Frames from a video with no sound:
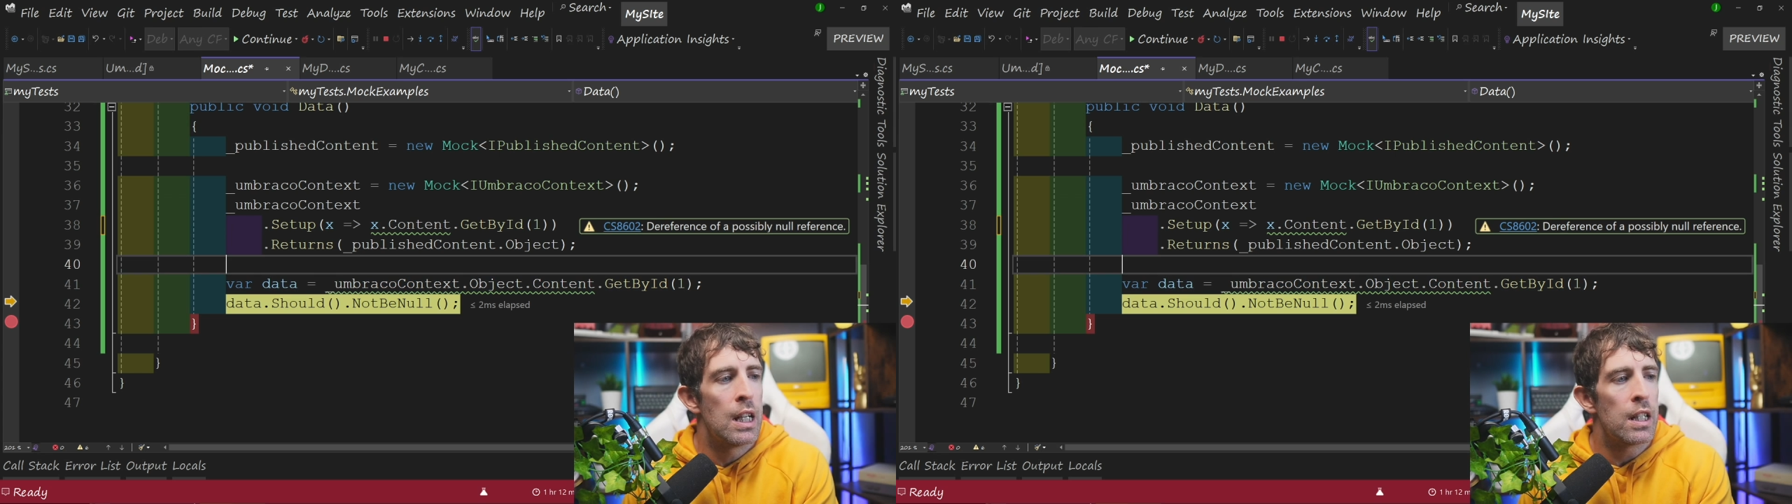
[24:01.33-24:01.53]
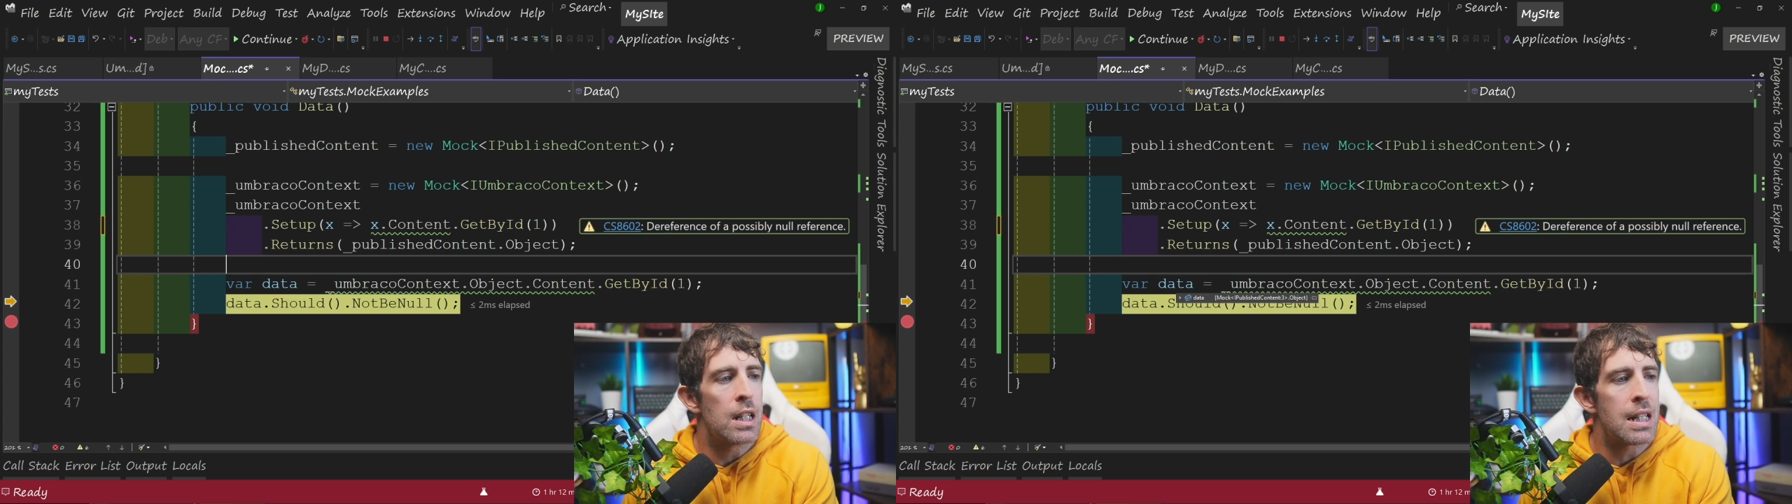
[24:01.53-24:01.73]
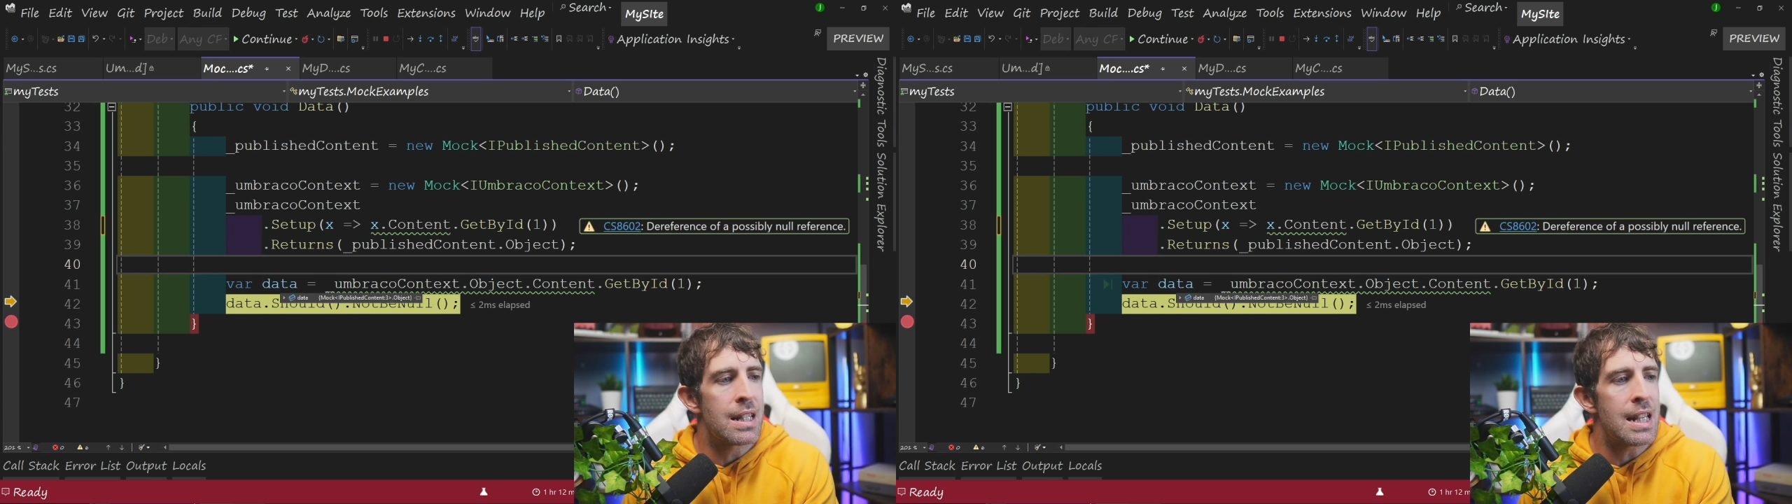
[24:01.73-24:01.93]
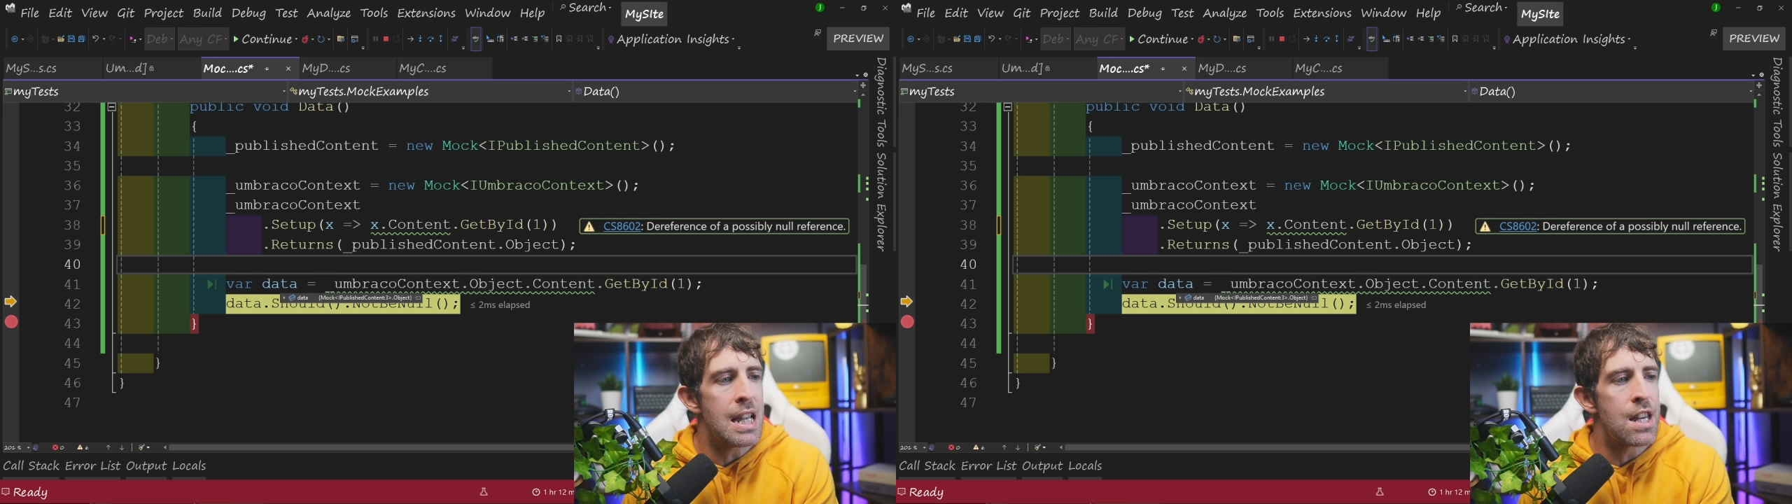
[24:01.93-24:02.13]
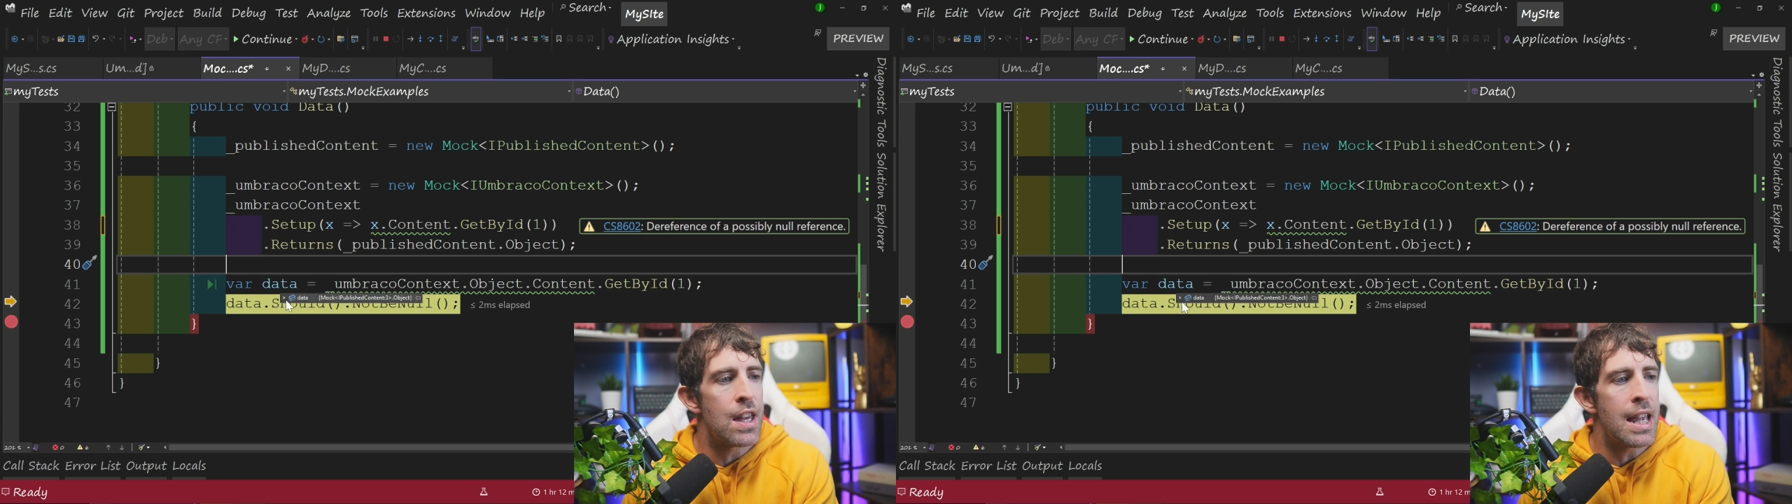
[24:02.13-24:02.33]
You can see
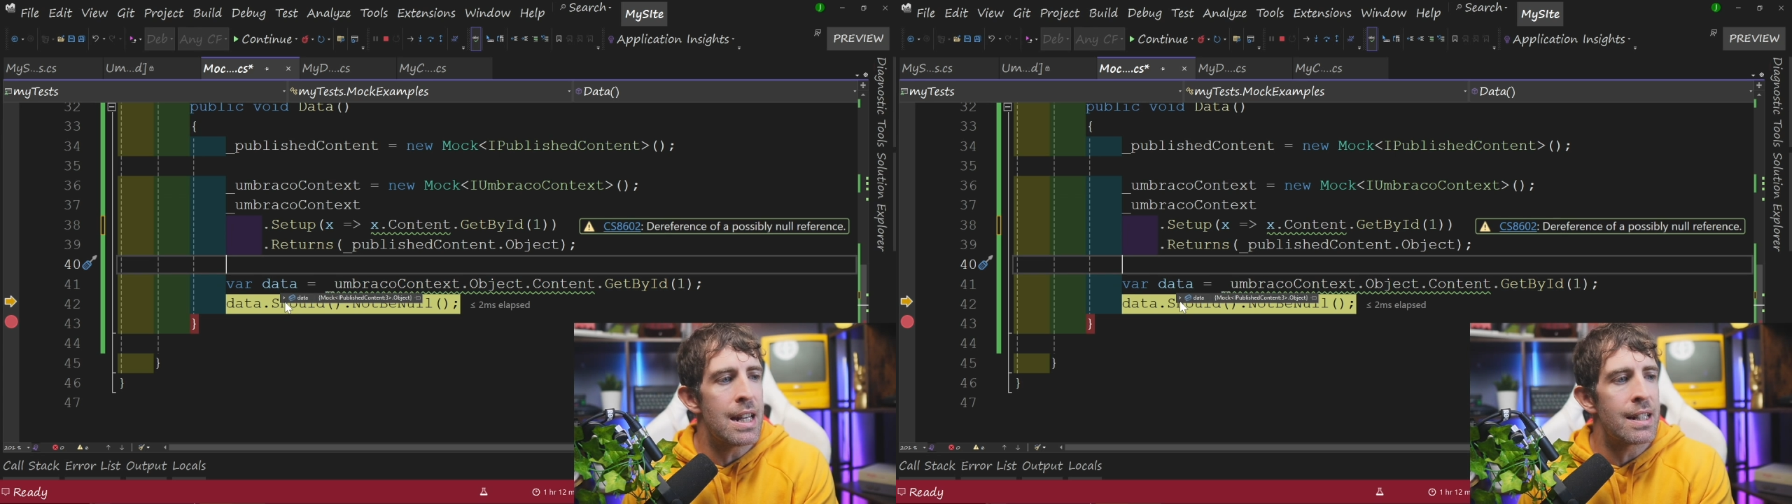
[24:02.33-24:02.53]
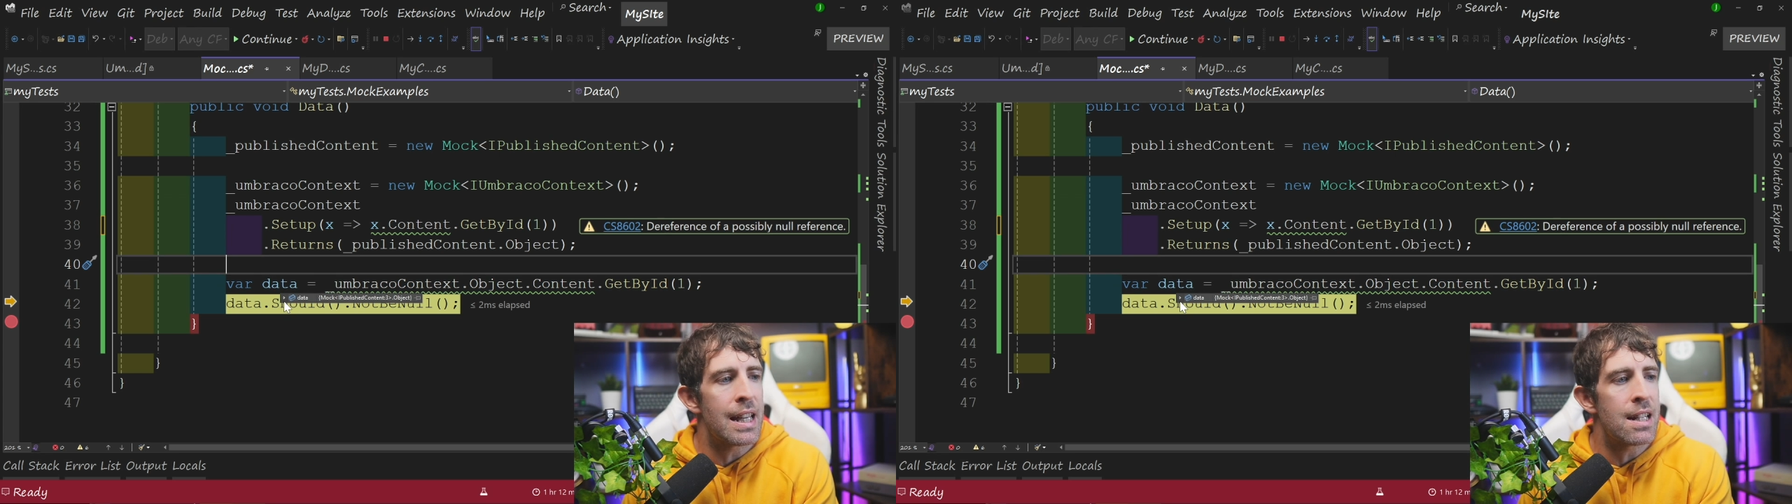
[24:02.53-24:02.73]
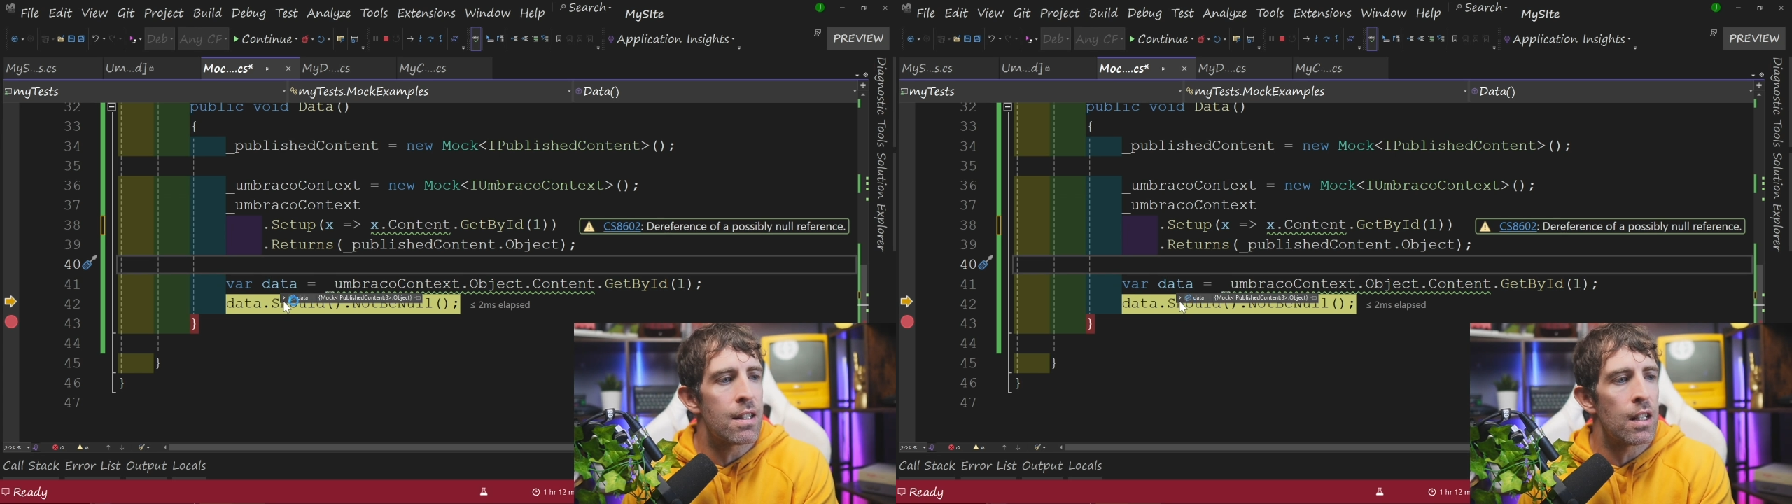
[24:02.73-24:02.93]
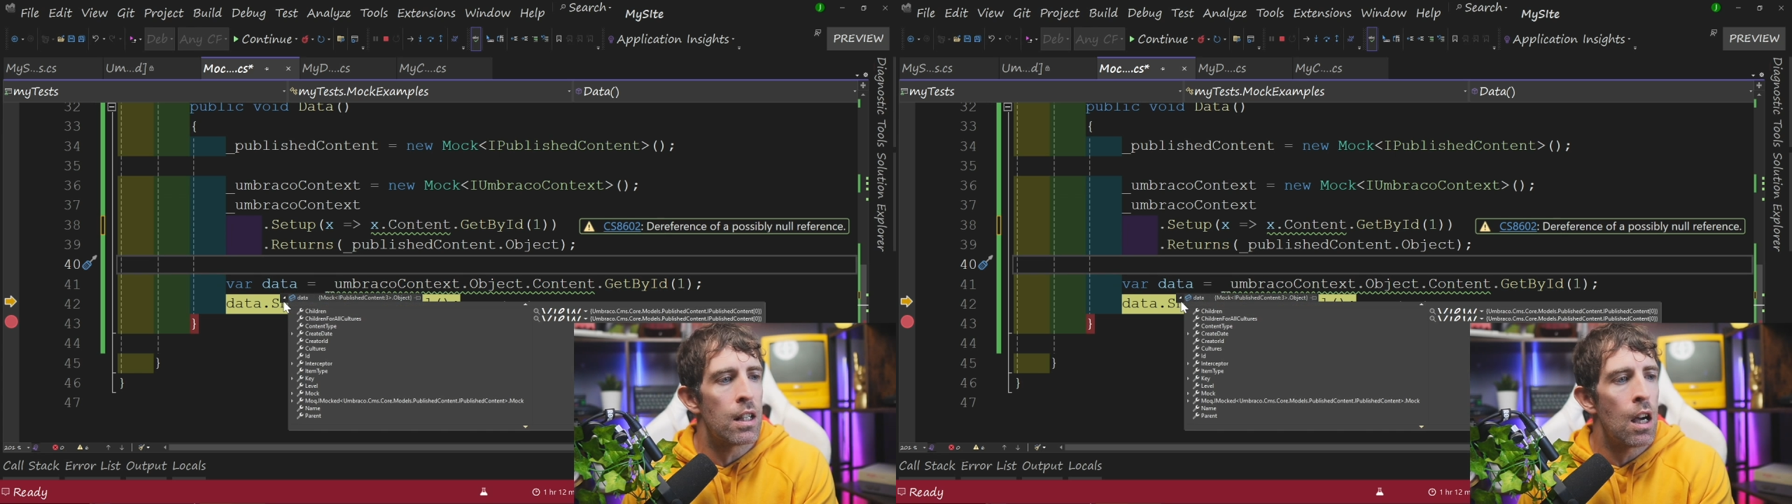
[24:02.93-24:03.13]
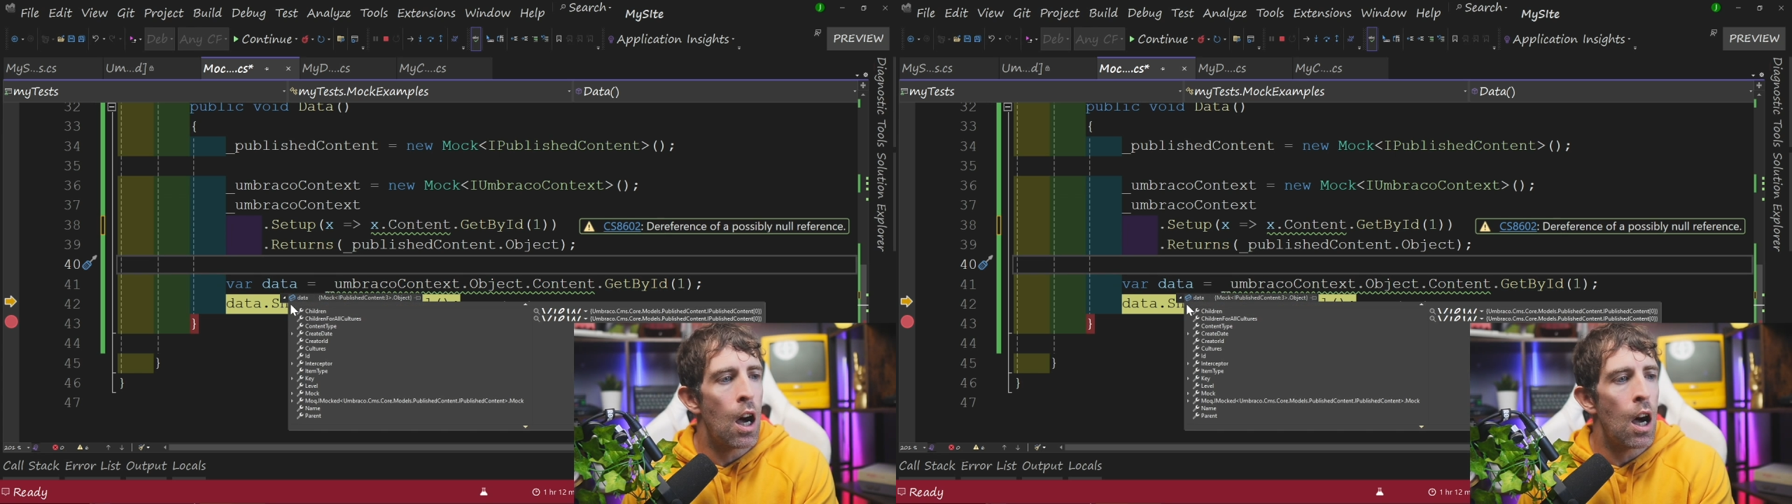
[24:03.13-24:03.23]
here that in data,